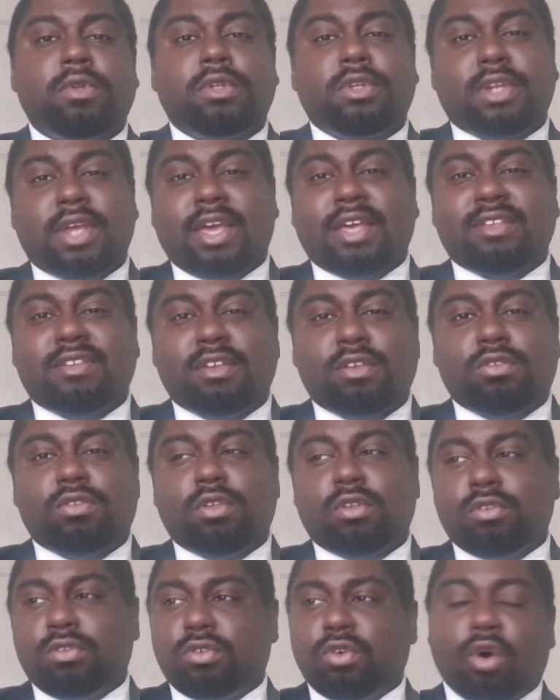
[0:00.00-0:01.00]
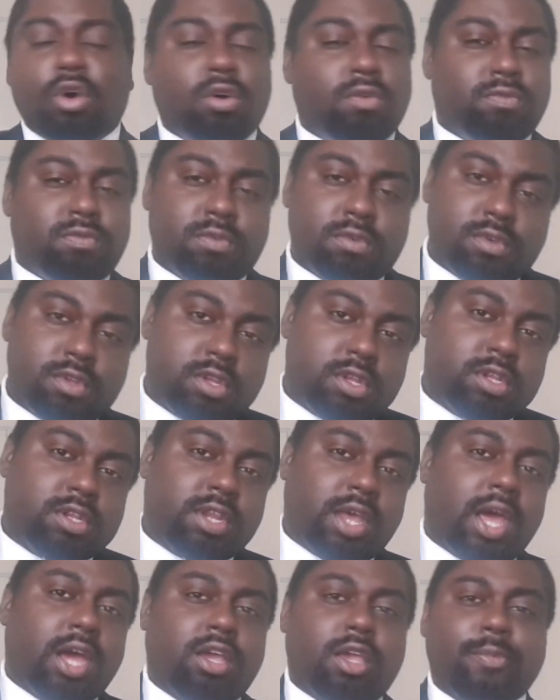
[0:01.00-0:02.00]
the existence of
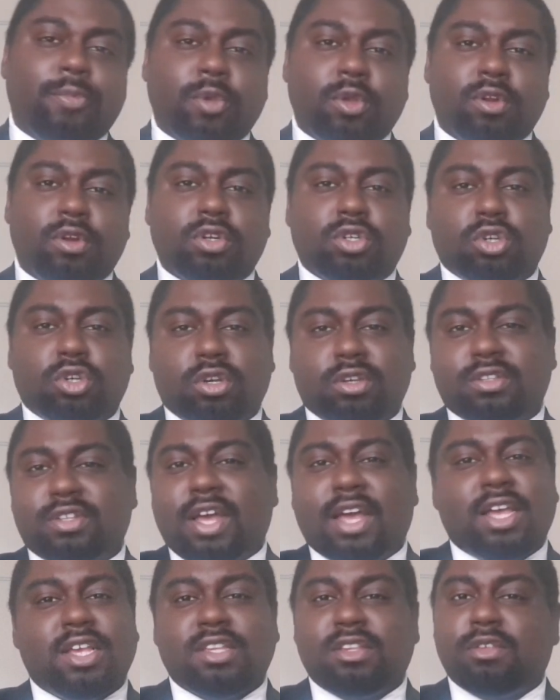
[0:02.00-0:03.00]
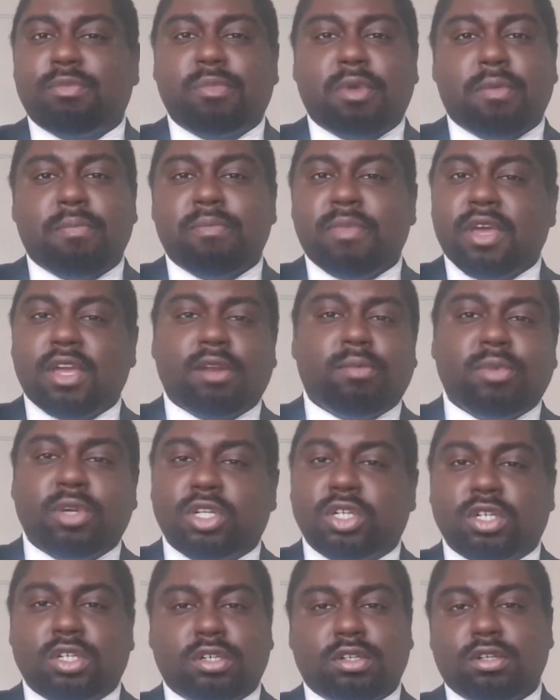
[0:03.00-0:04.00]
the Alkebulan Trust. That is just my main
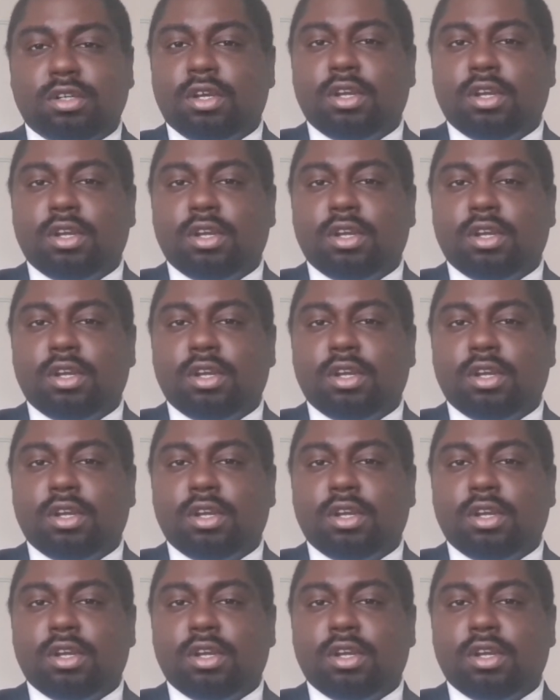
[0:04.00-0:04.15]
mission.